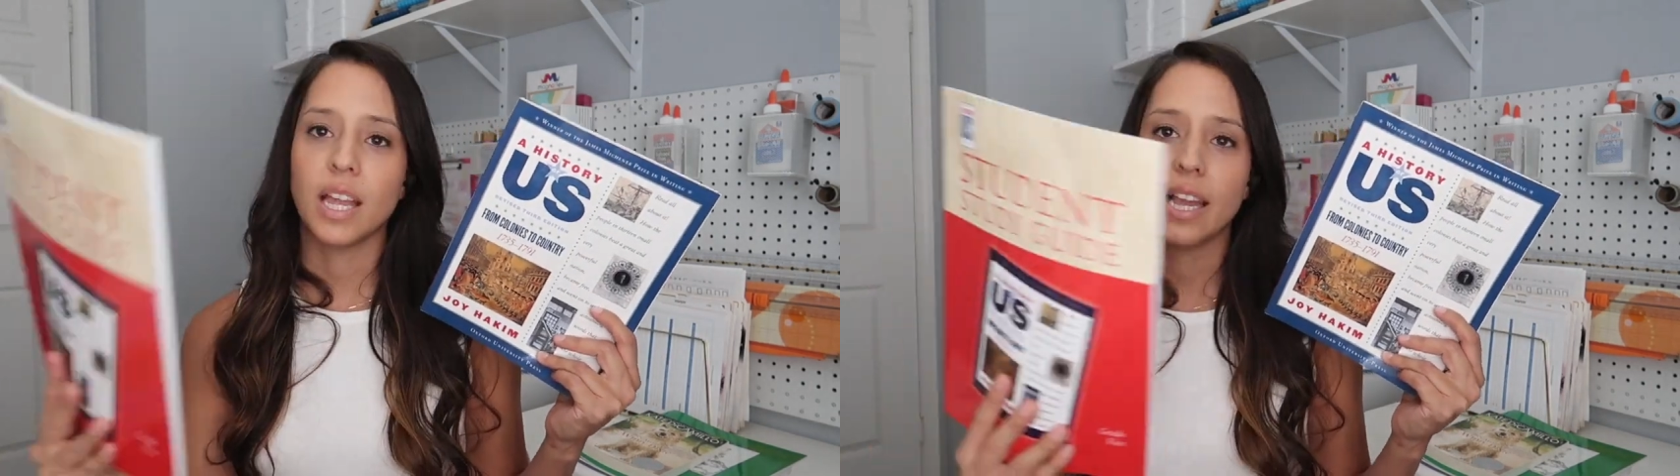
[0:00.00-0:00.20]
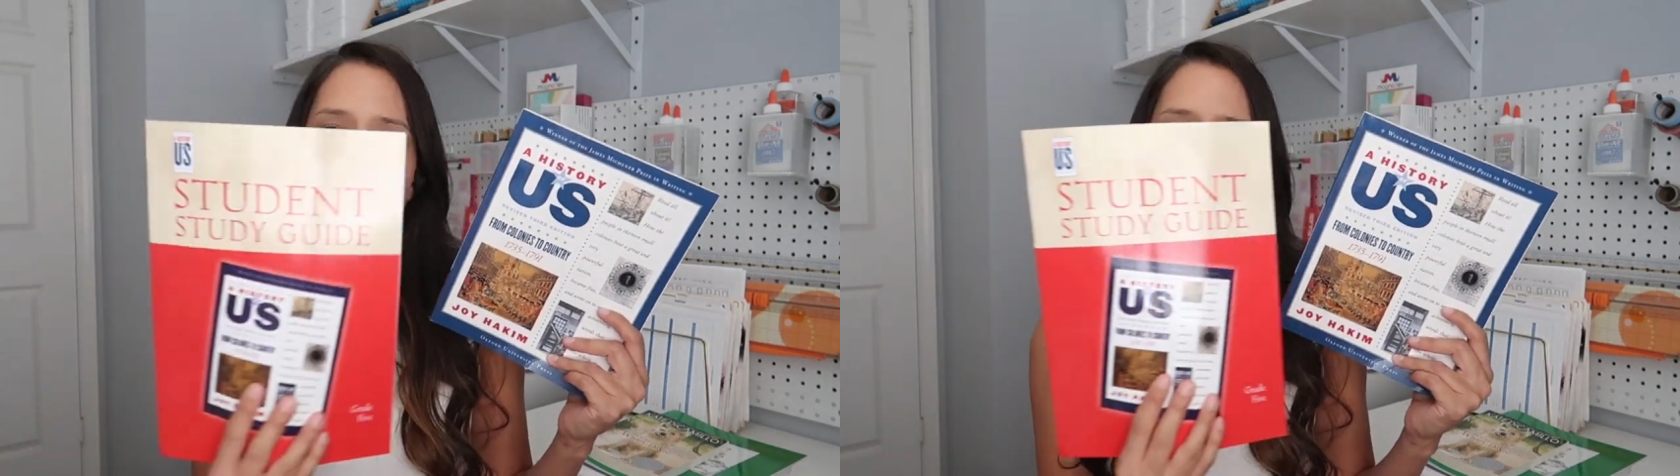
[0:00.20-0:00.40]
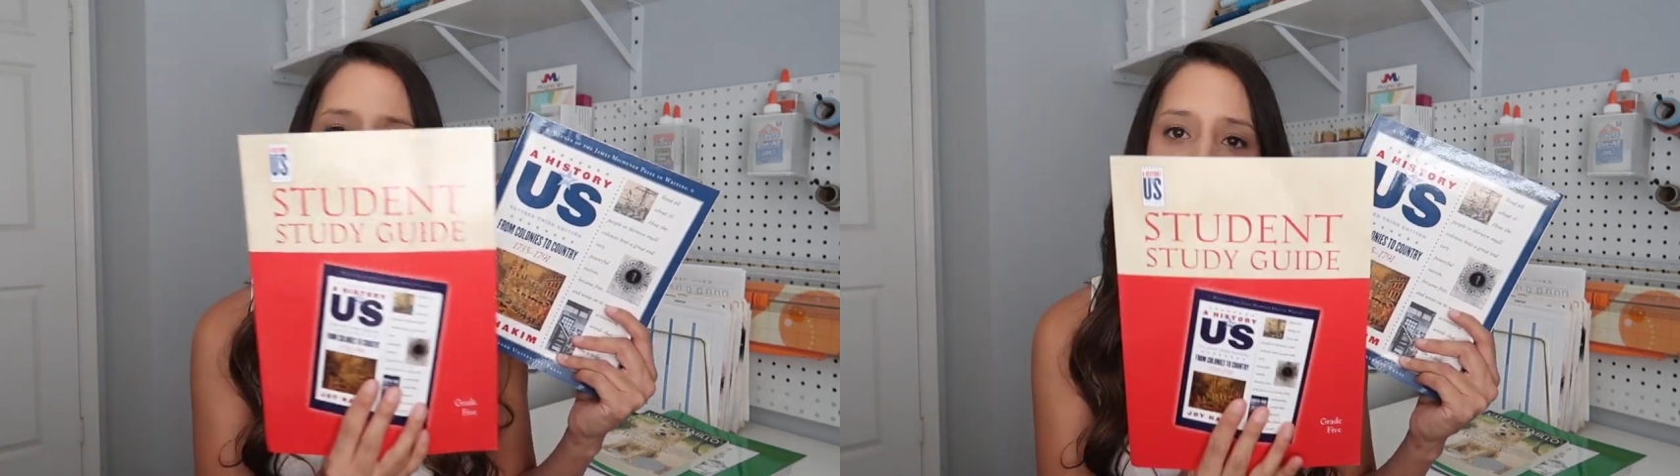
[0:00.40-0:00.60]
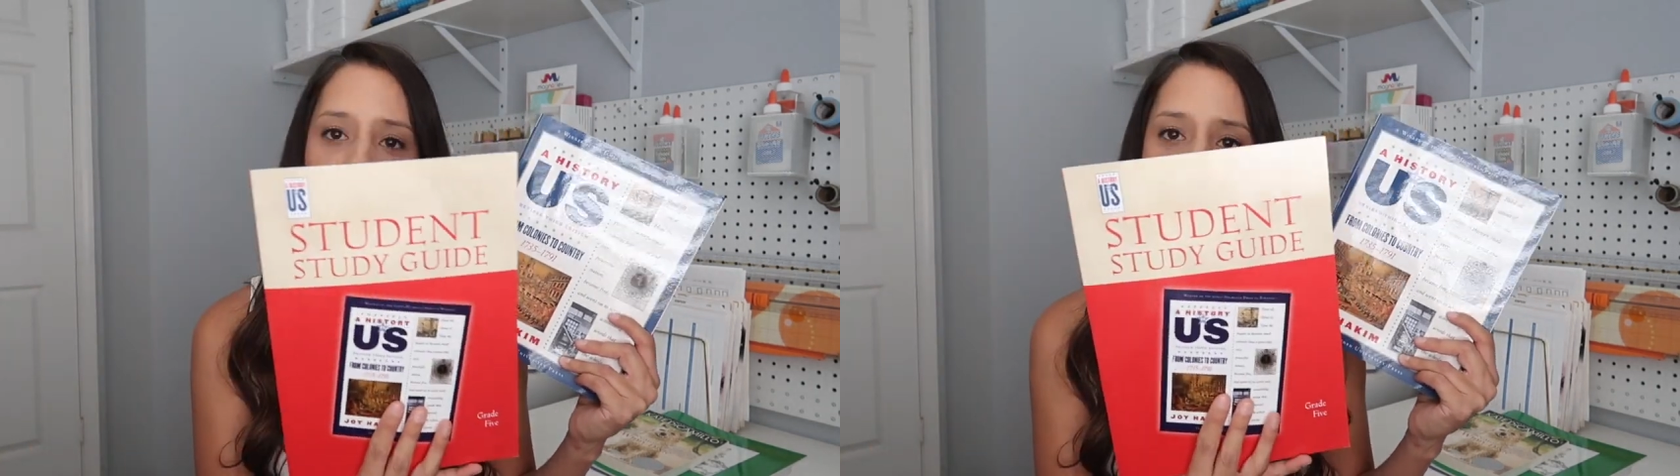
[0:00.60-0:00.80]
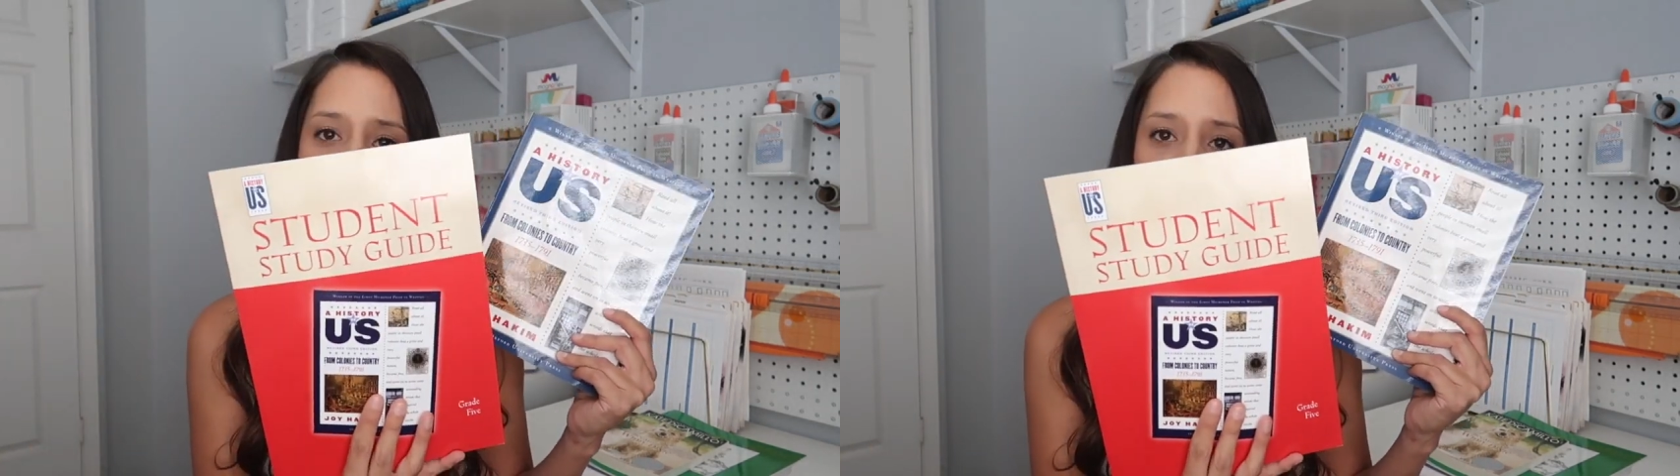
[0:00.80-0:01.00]
And I have a
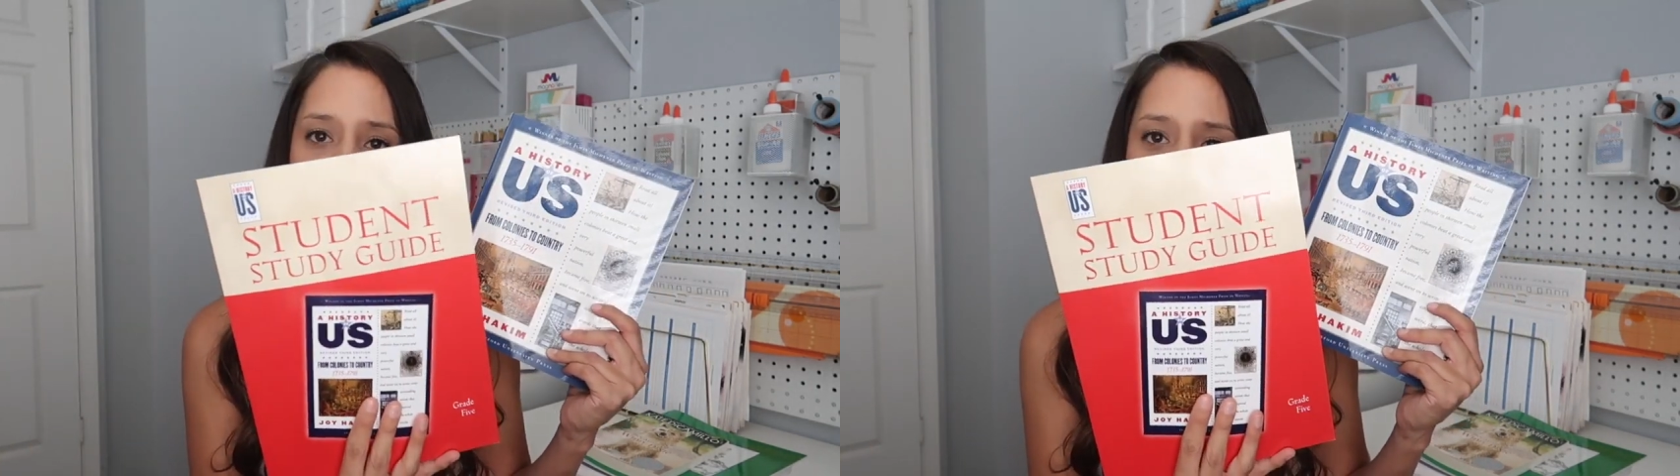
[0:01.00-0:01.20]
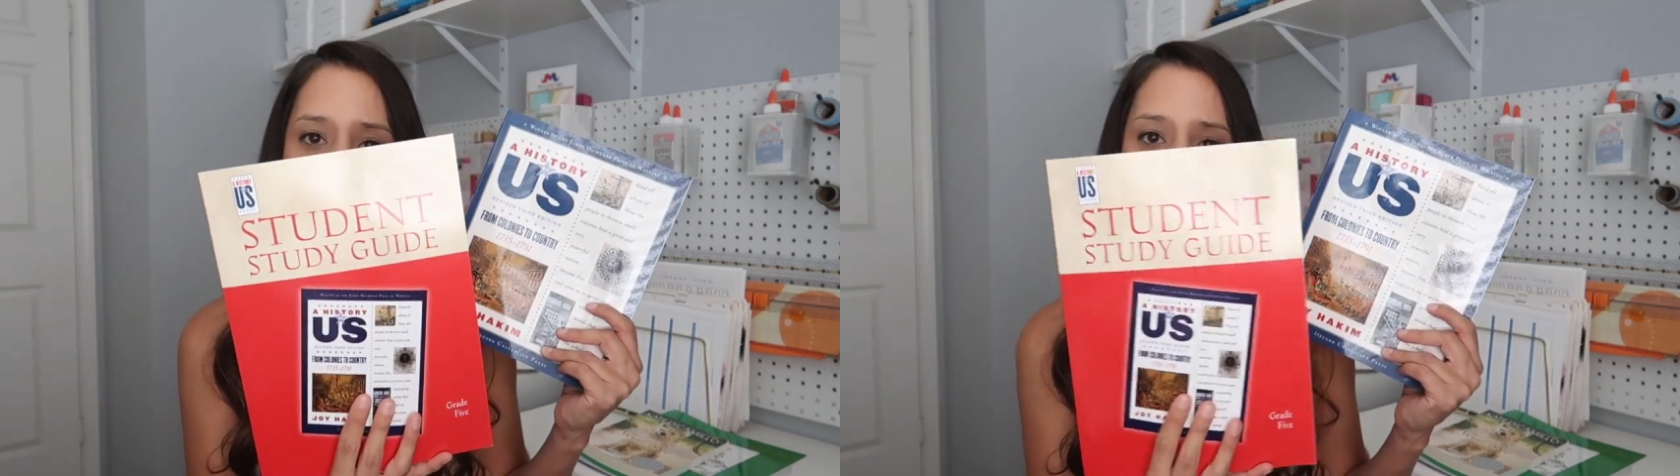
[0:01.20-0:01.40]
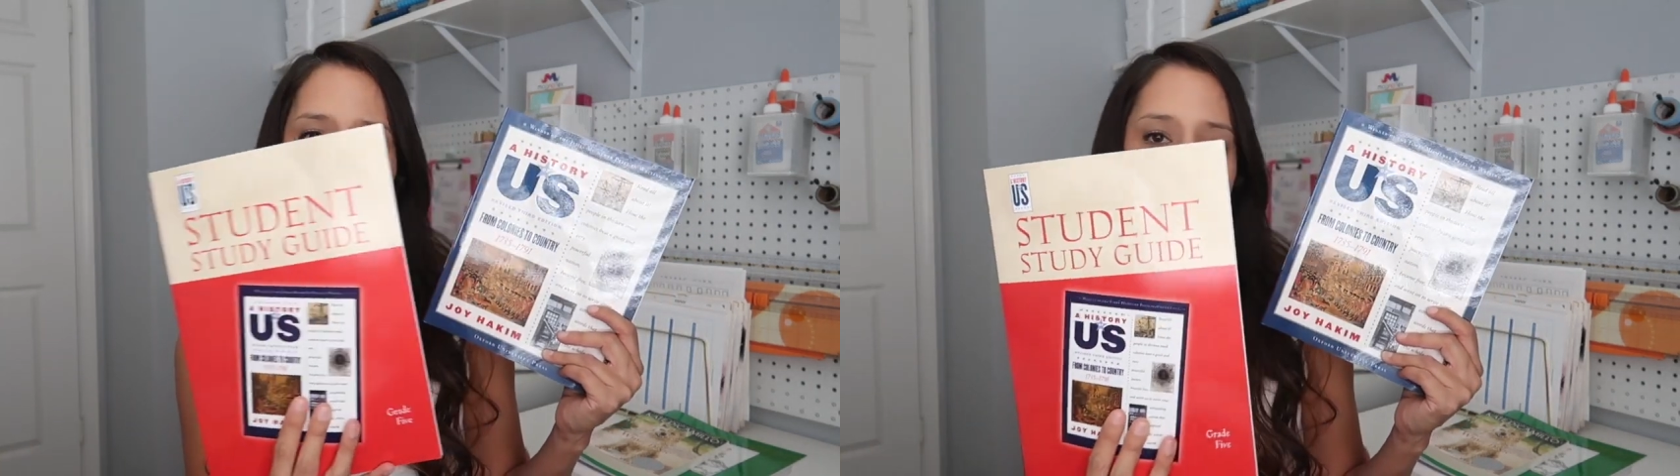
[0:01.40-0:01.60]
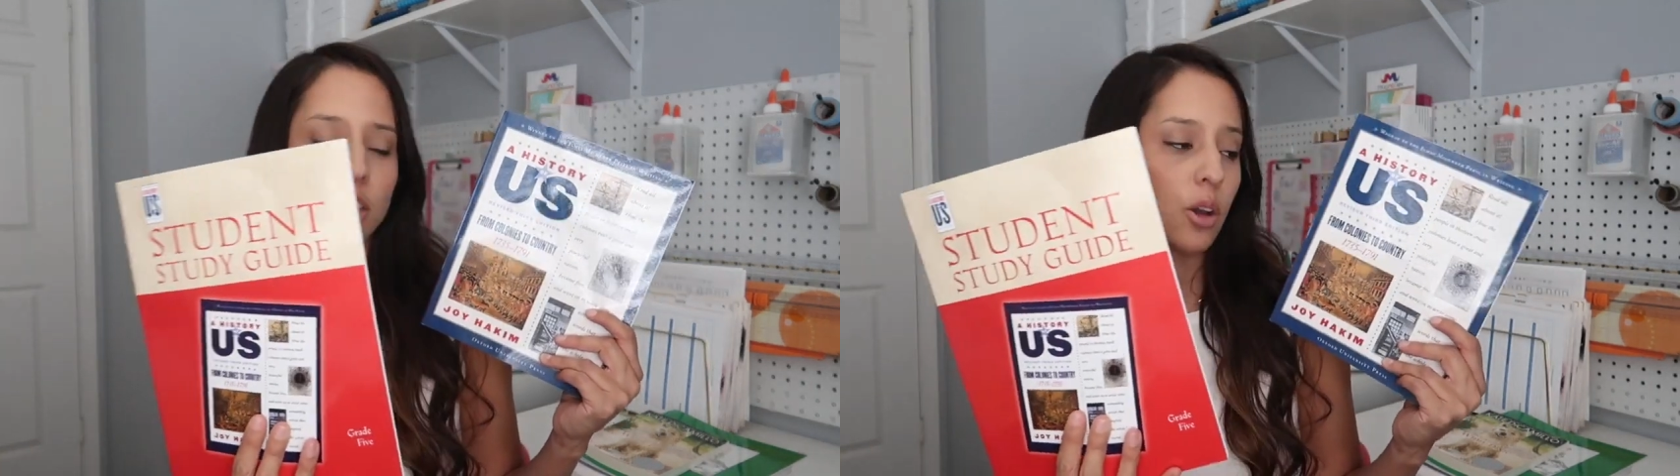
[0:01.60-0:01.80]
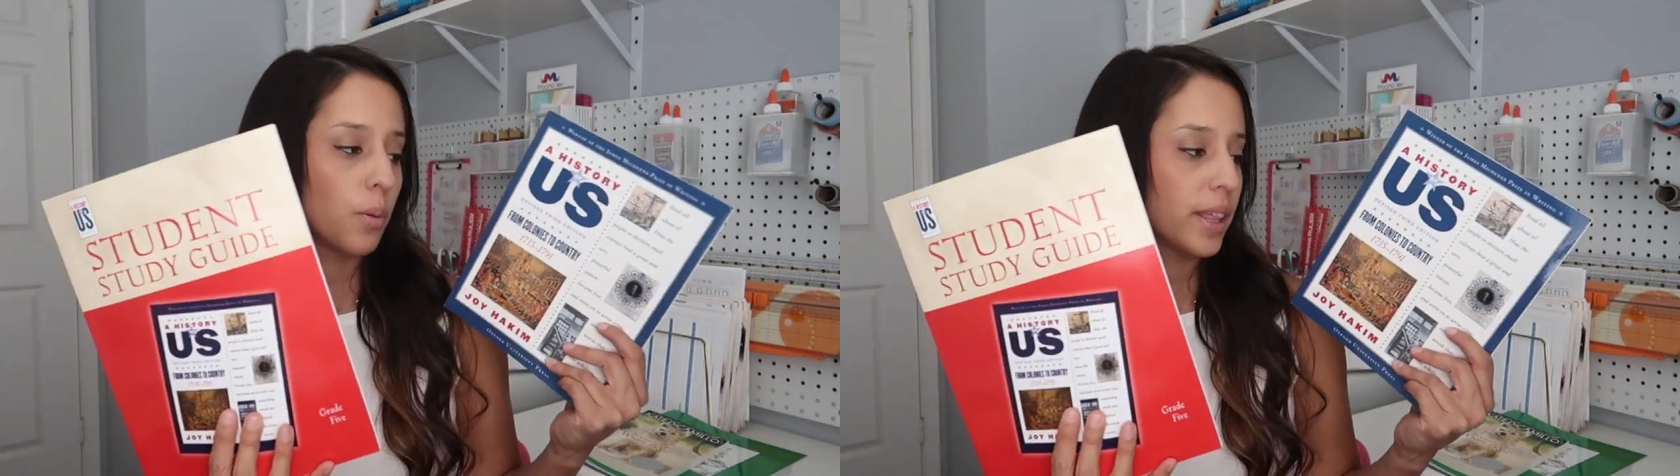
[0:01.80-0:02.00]
student study guide to
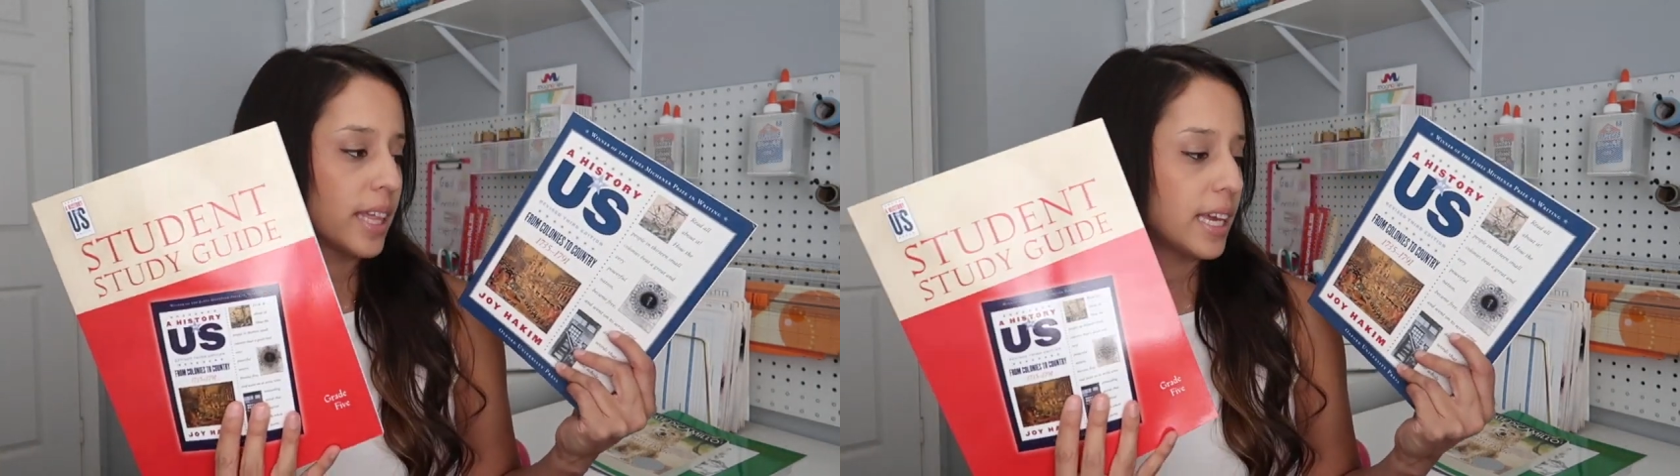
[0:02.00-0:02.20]
go with